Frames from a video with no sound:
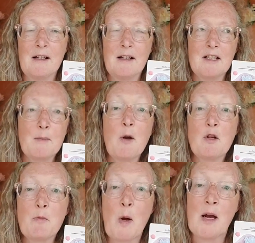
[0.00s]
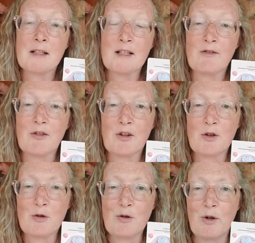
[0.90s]
spokesperson for the
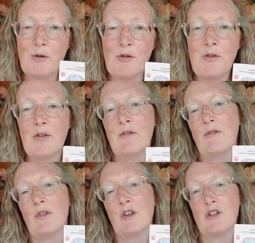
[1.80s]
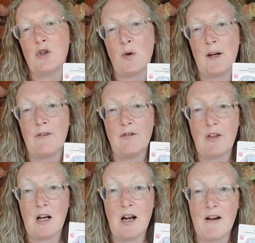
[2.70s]
truth, for the joy, for
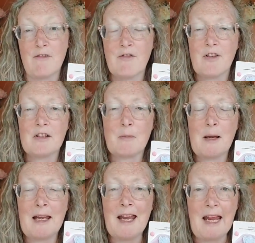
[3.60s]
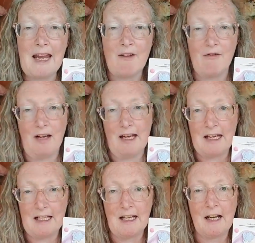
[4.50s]
the love, to be here for
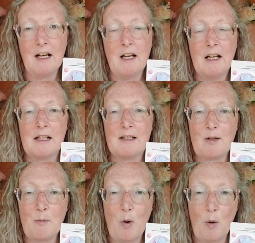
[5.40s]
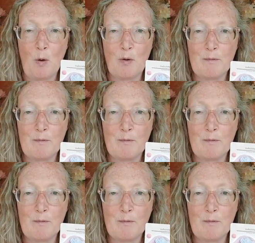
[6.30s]
healing and support.